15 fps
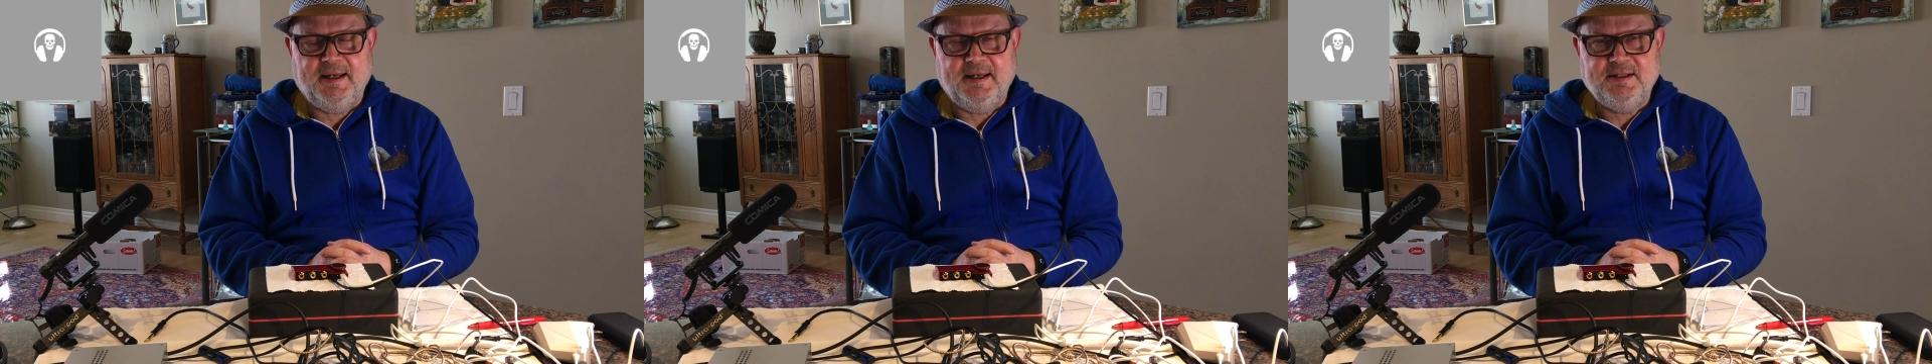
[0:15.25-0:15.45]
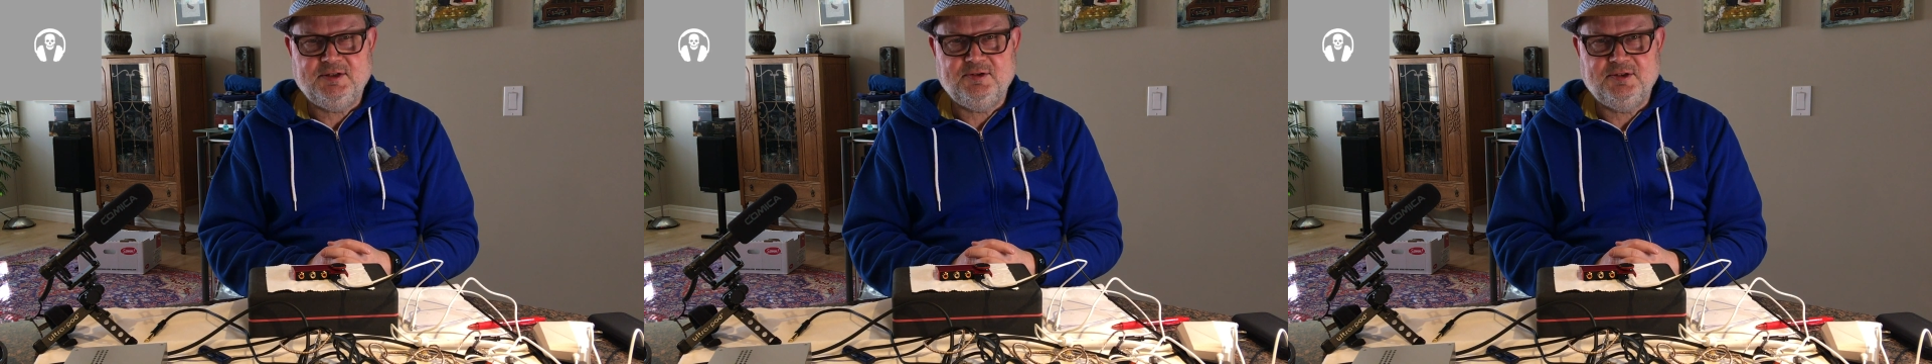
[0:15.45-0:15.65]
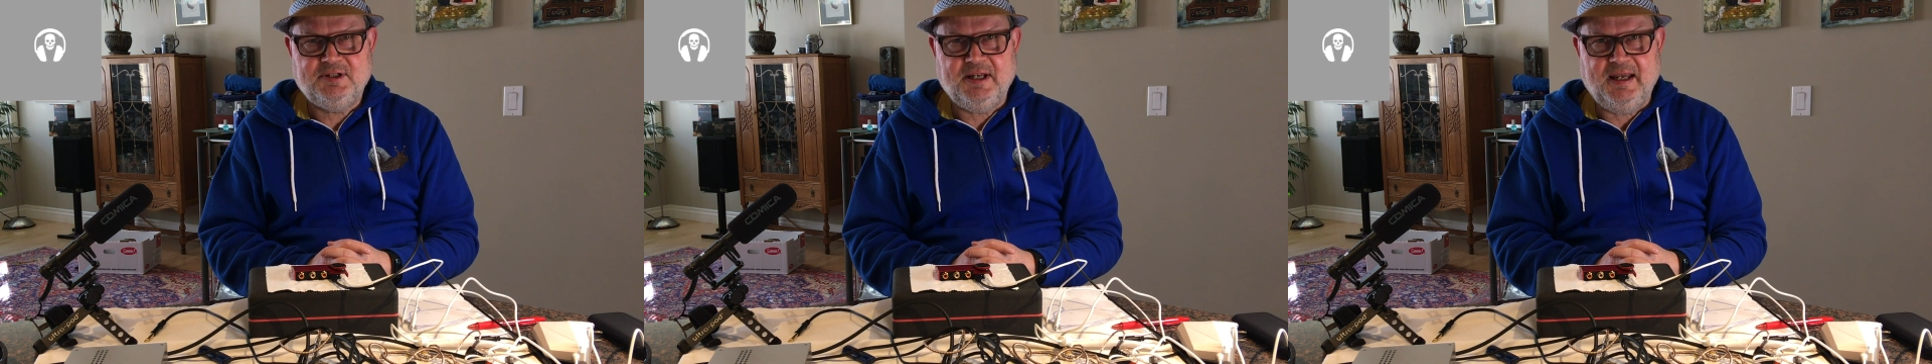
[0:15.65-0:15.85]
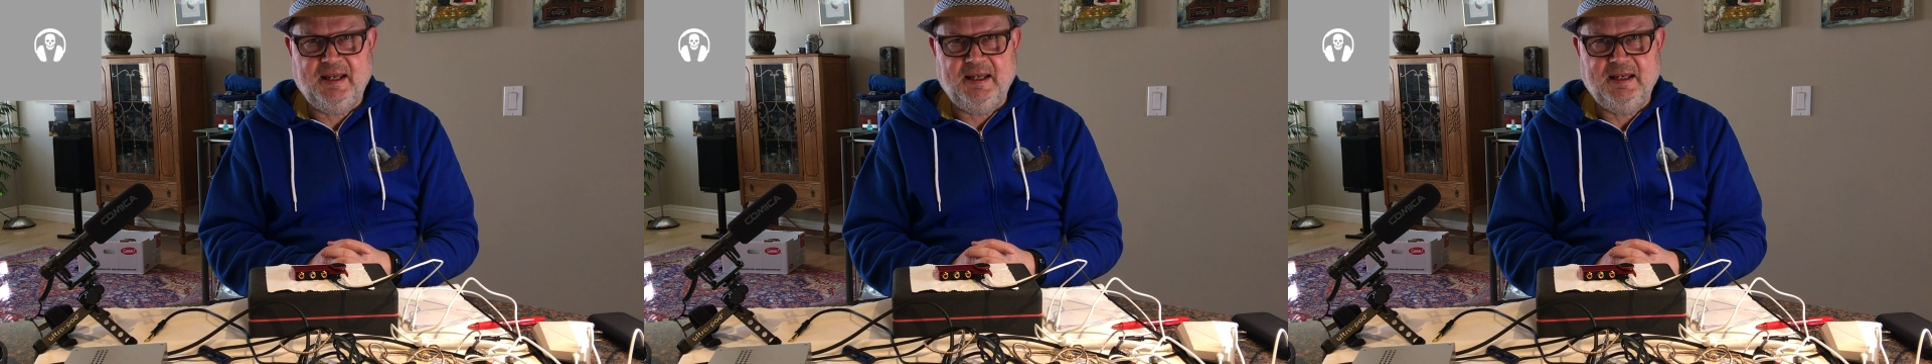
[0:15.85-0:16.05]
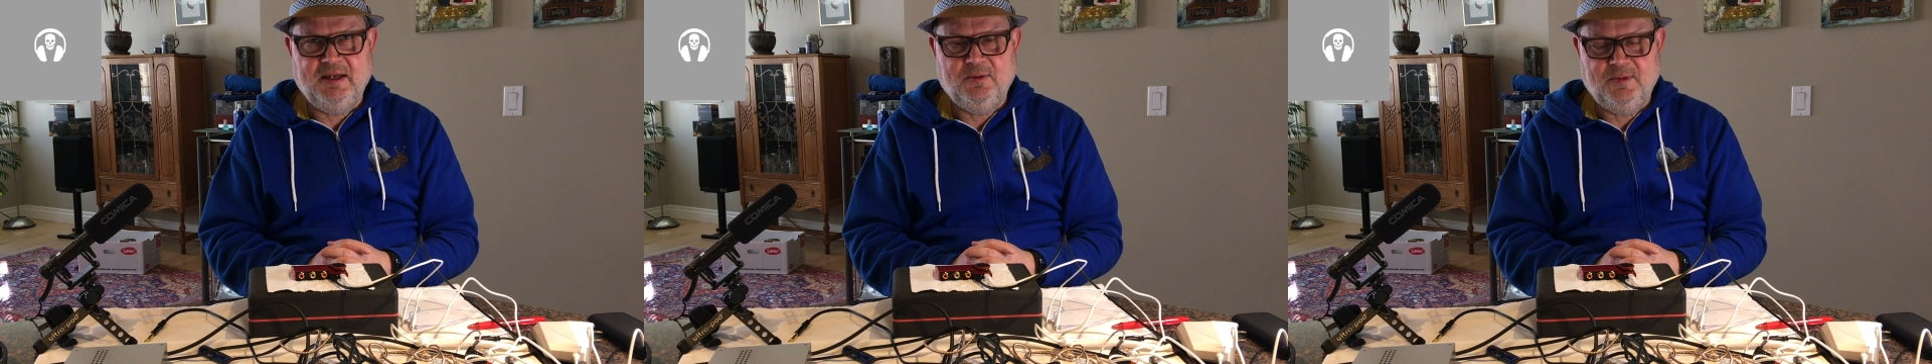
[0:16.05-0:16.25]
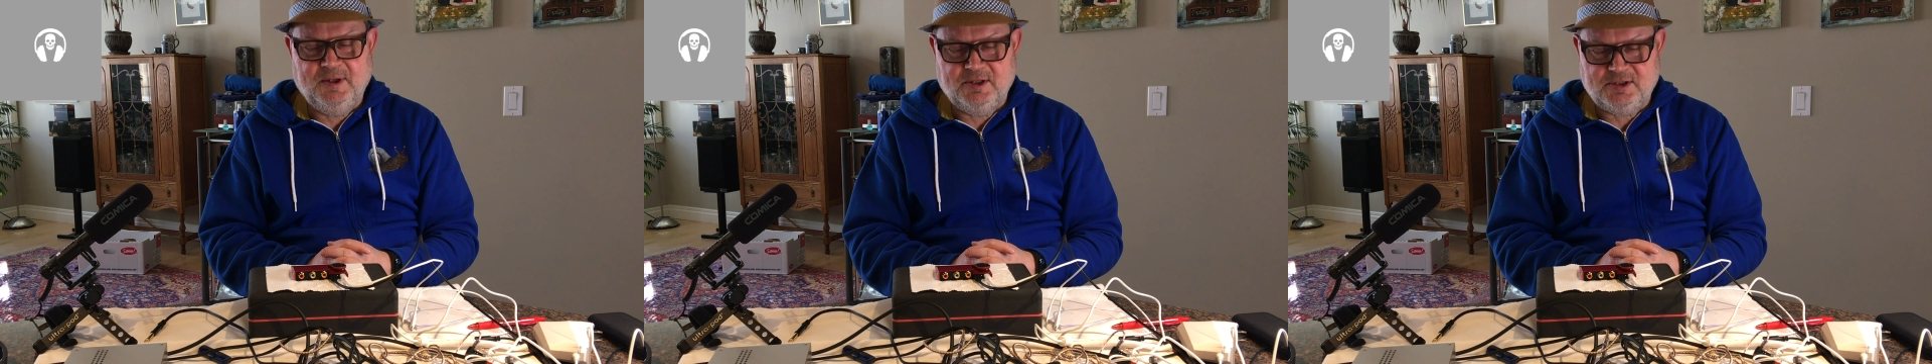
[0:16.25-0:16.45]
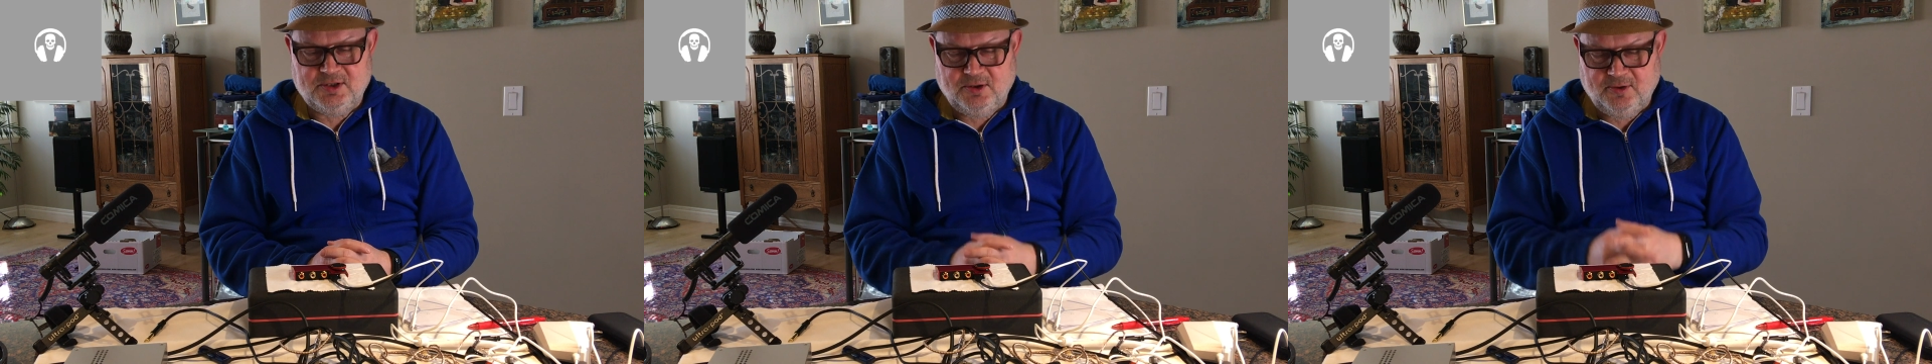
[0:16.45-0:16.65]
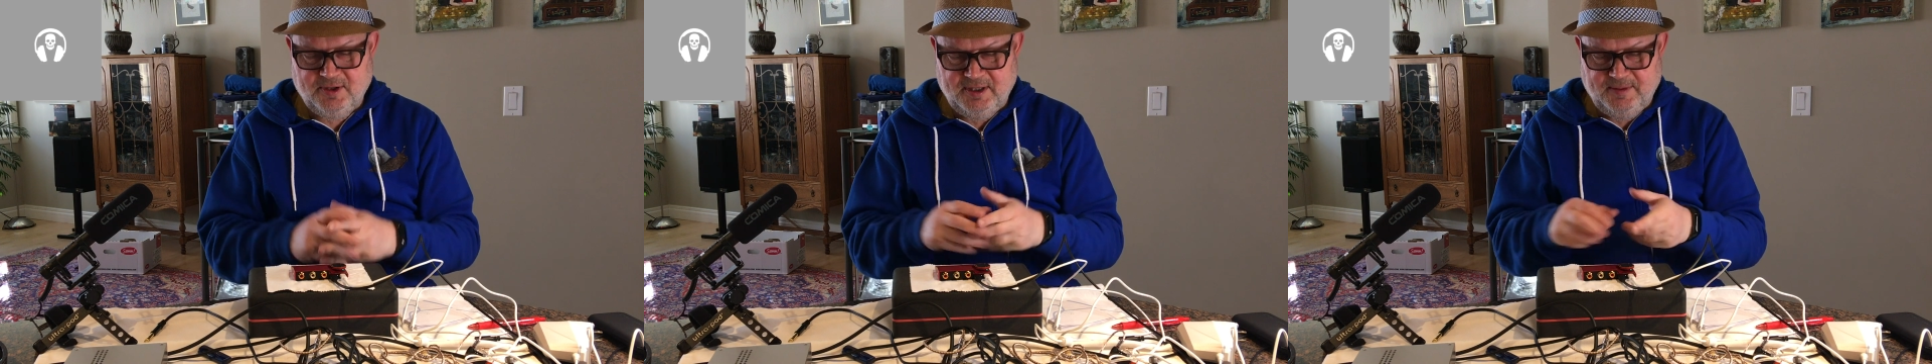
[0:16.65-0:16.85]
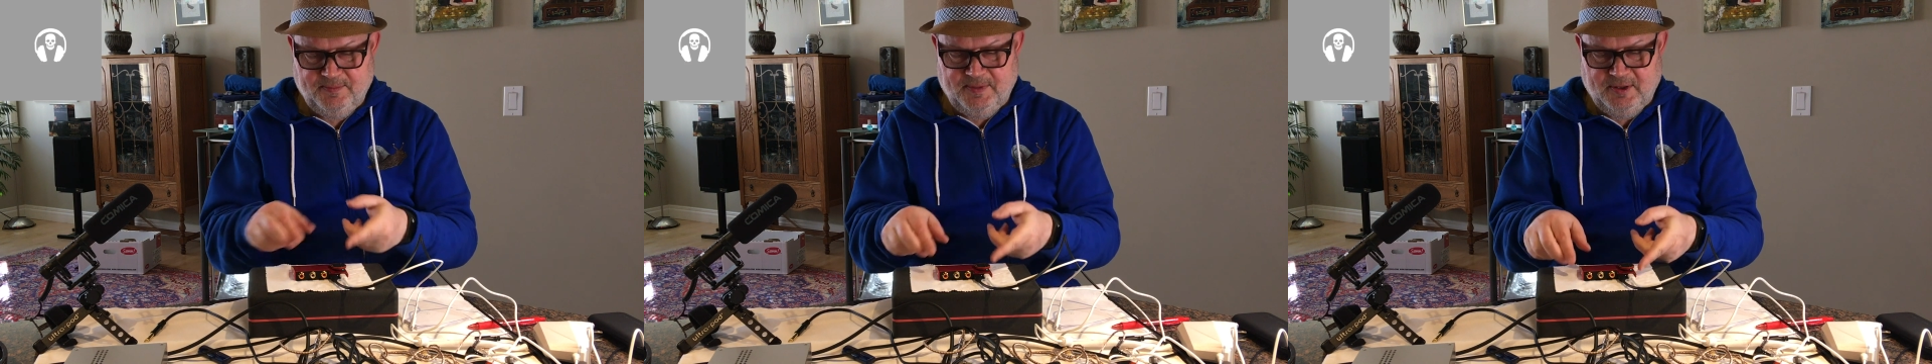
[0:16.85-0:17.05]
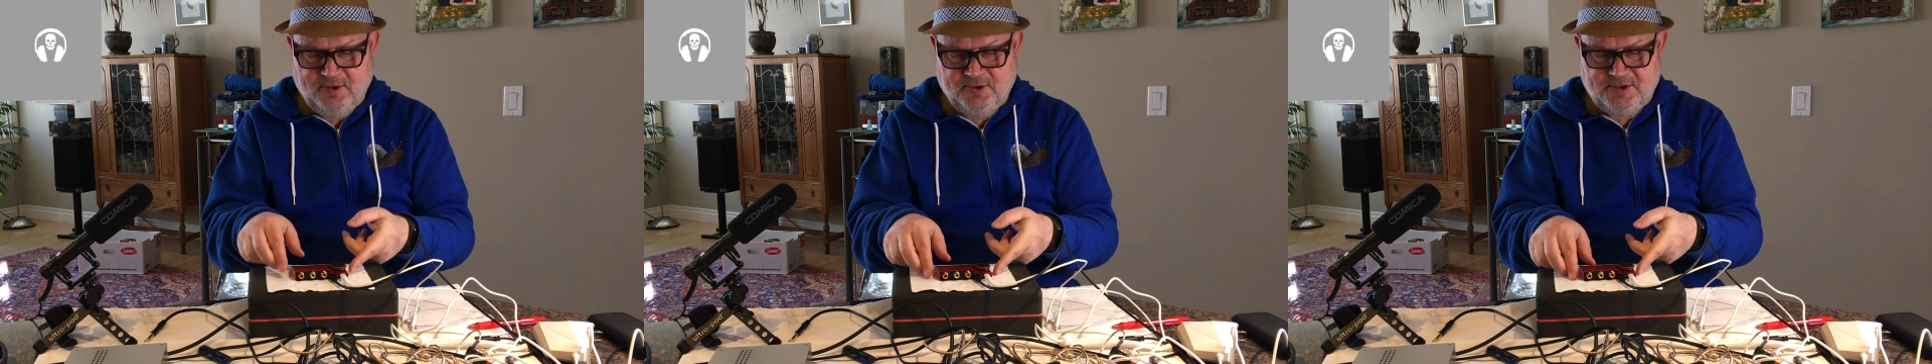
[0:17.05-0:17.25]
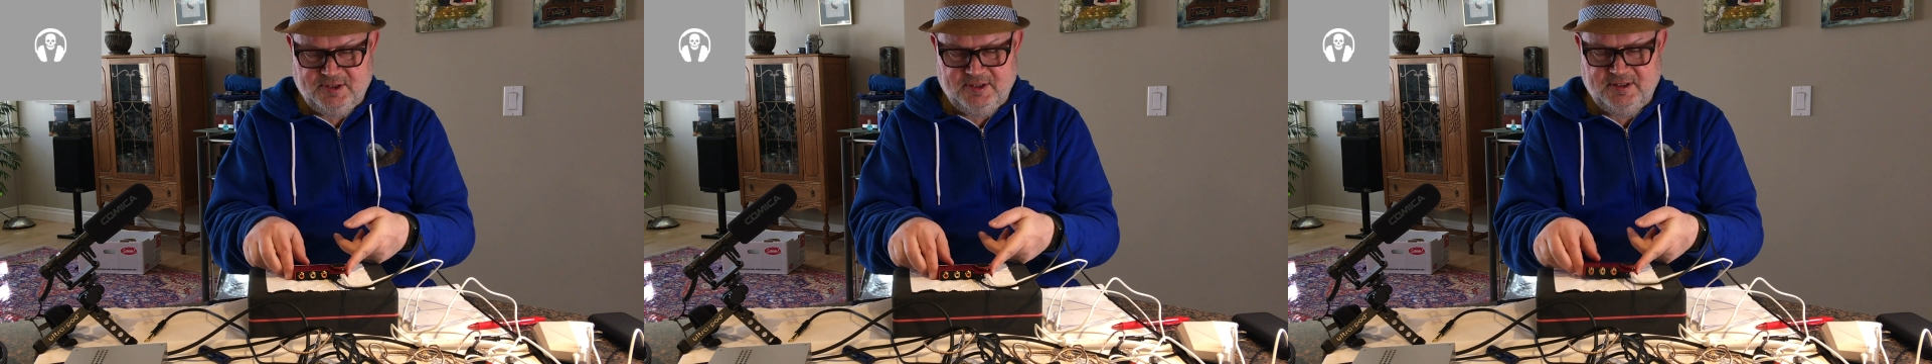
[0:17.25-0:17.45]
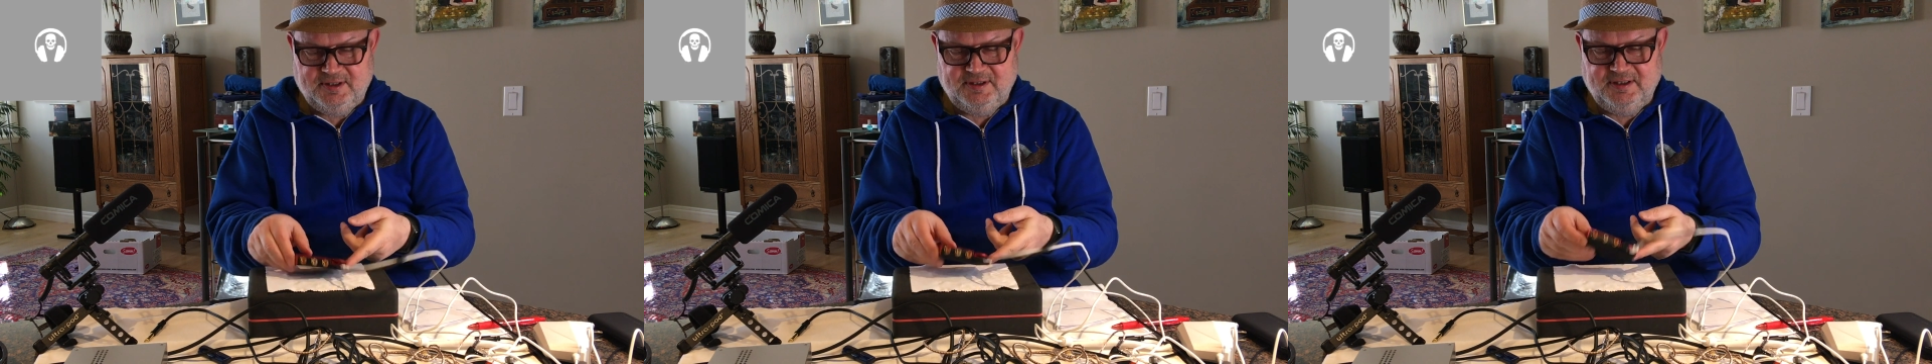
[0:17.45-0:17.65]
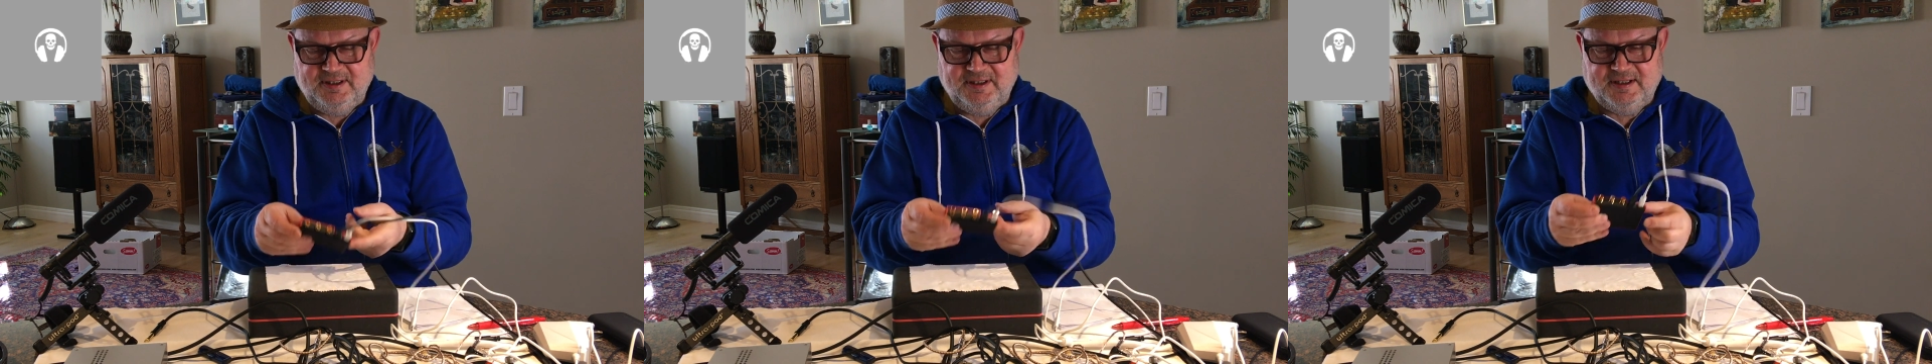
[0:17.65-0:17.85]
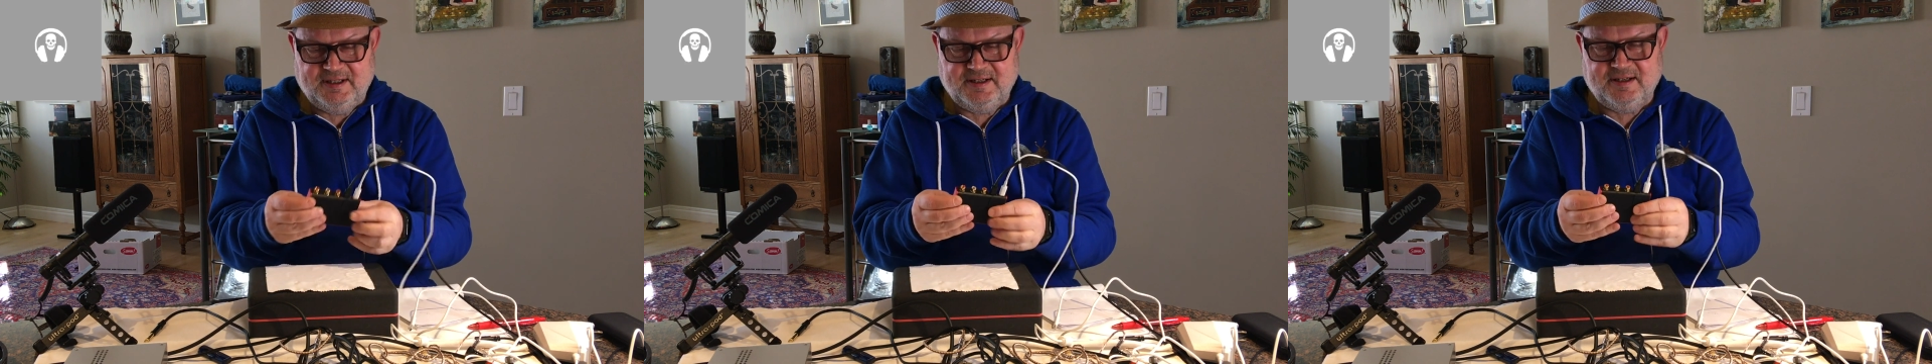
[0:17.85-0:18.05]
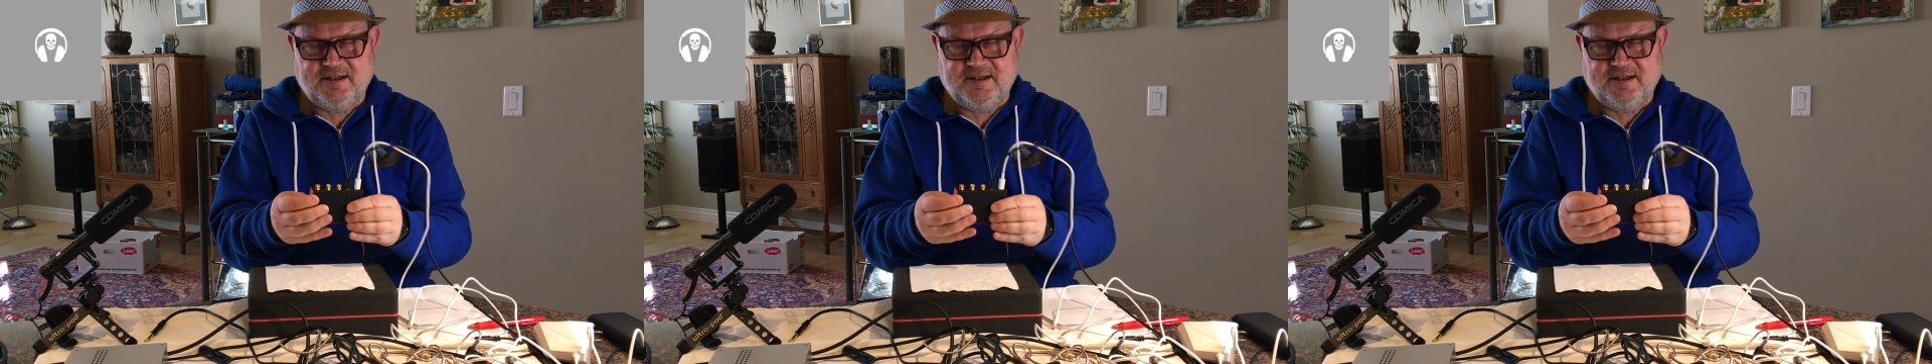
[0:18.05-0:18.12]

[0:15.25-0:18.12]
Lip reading: and today we are talking about the